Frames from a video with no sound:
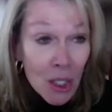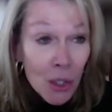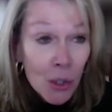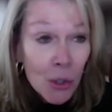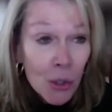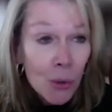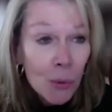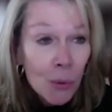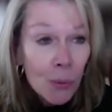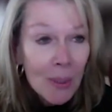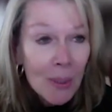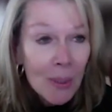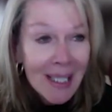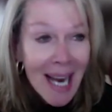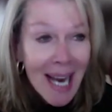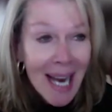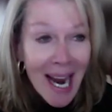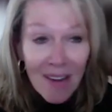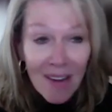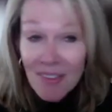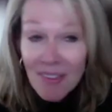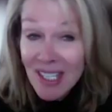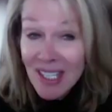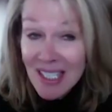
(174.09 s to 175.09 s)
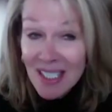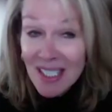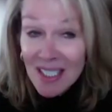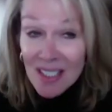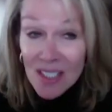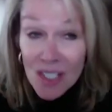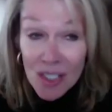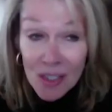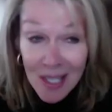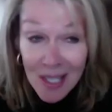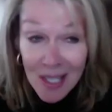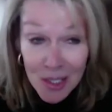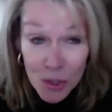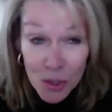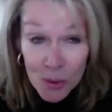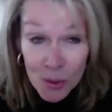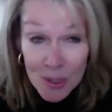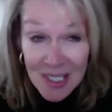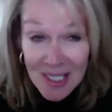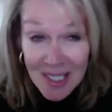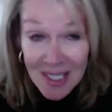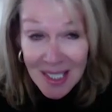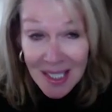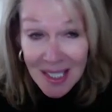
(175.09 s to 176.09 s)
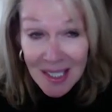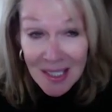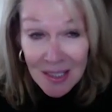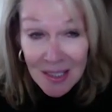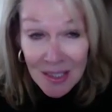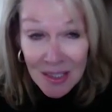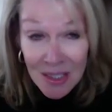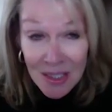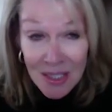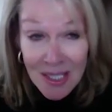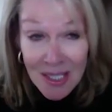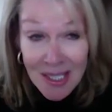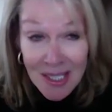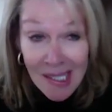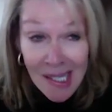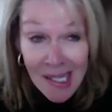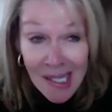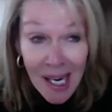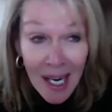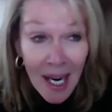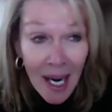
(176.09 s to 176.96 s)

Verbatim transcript: who would have the intellectual skills